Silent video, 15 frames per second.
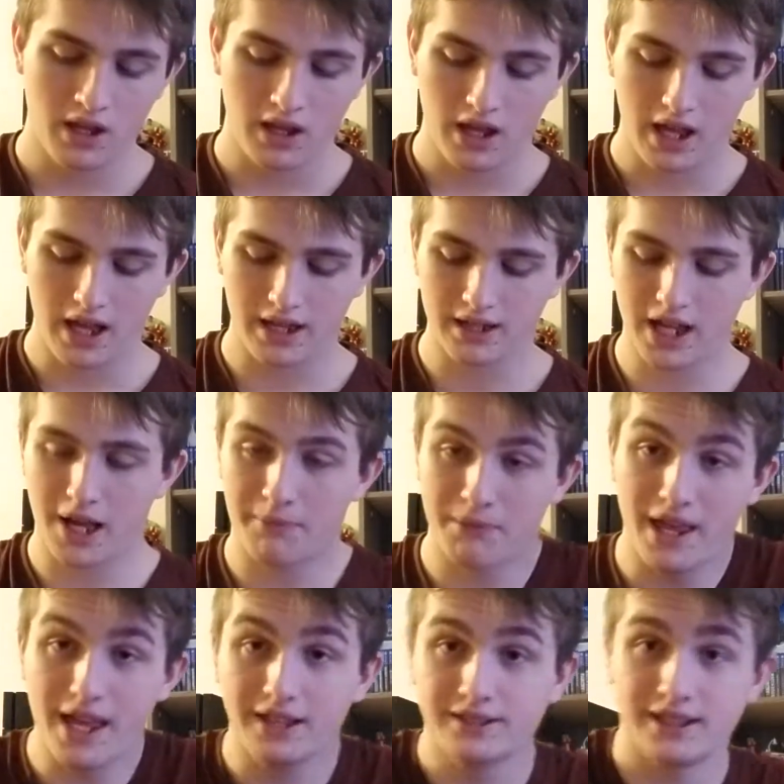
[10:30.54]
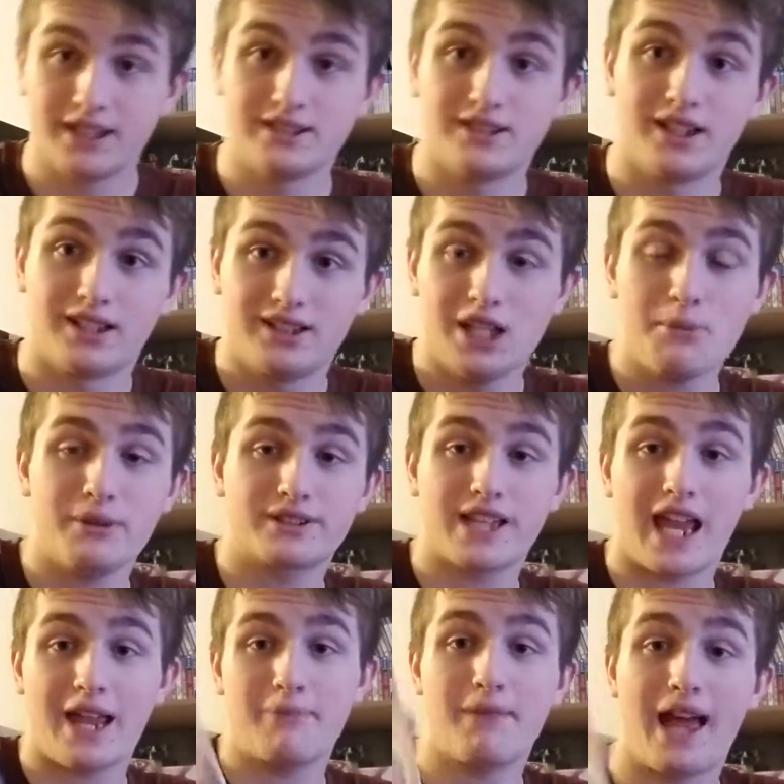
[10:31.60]
And this is the cheapest
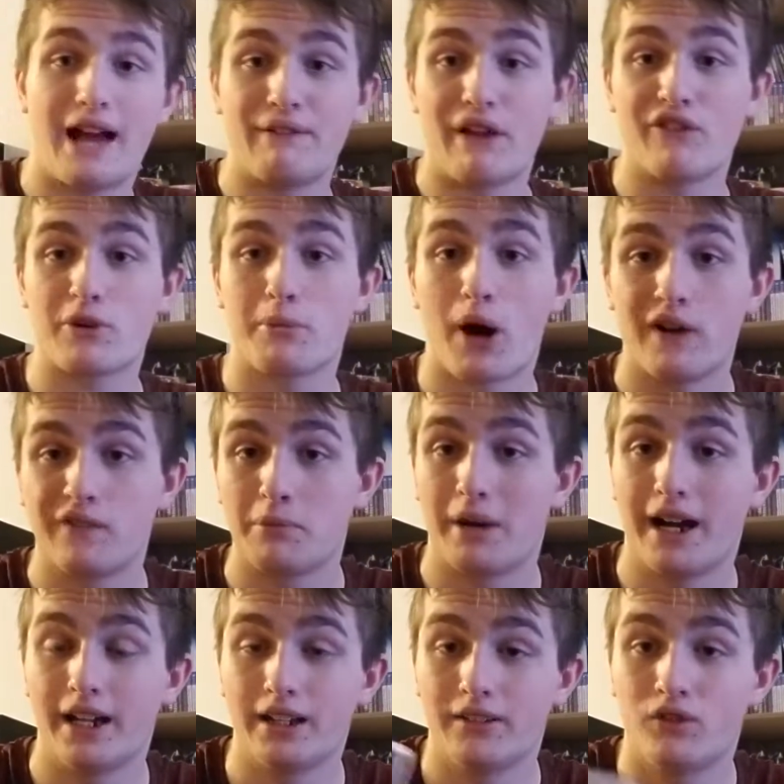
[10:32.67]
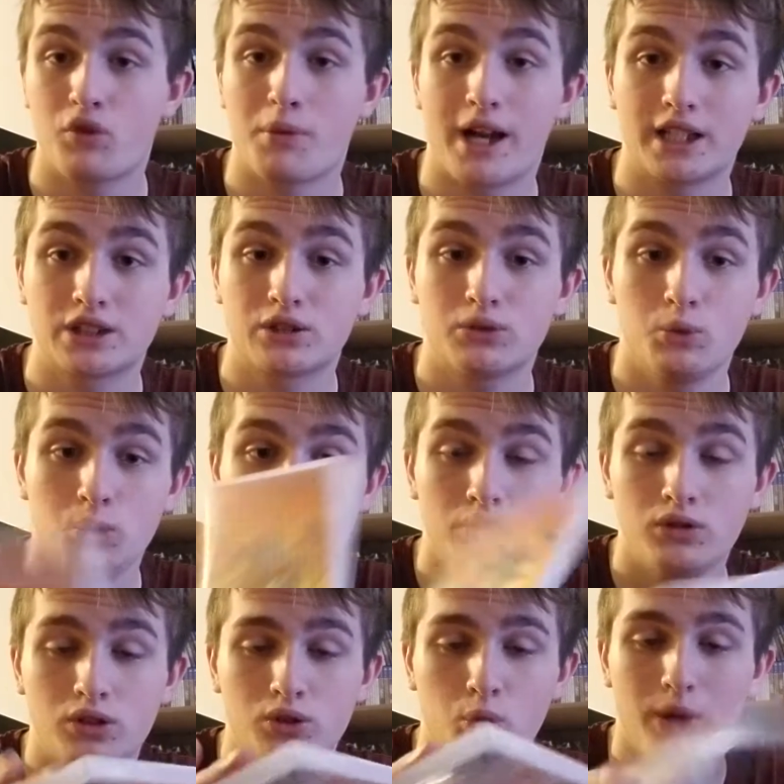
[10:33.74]
game that I've ever bought for my
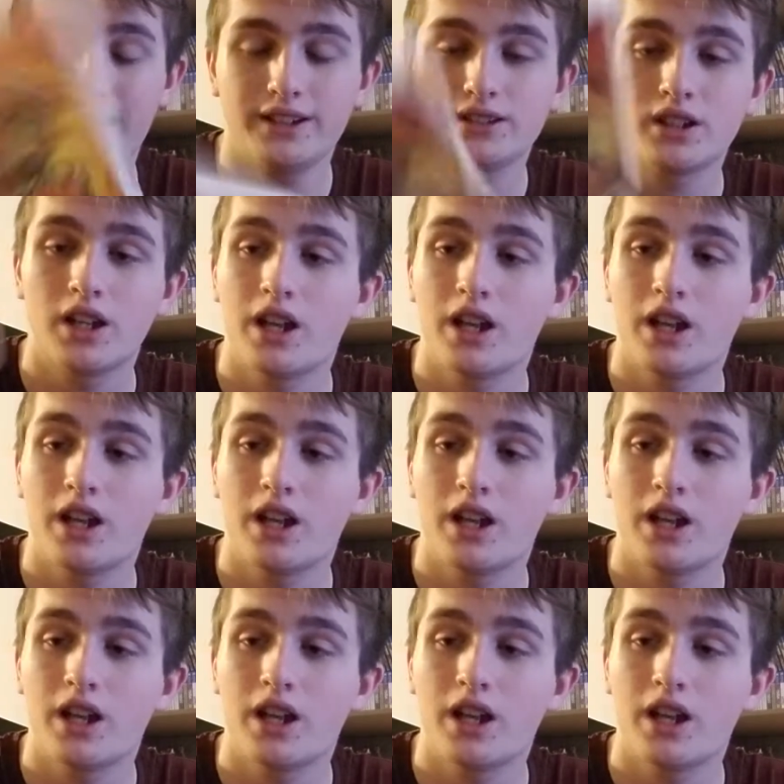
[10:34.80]
Switch.